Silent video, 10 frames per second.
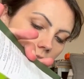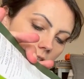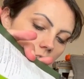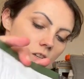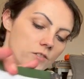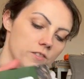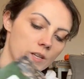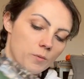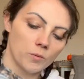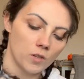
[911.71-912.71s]
cards on the
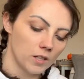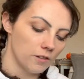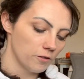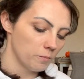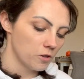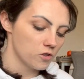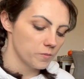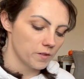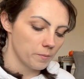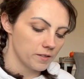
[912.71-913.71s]
table. I'm not a lover of mushrooms
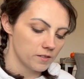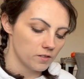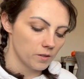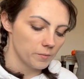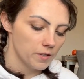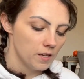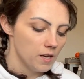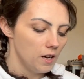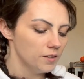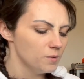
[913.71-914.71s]
at the best of time.
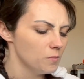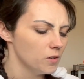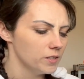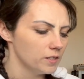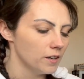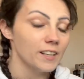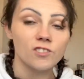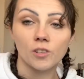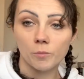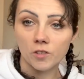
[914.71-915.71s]
I actually
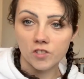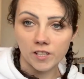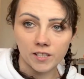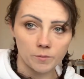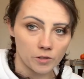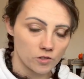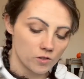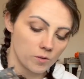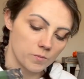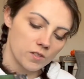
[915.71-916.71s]
don't mind shiitake
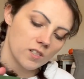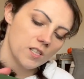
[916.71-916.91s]
mushrooms.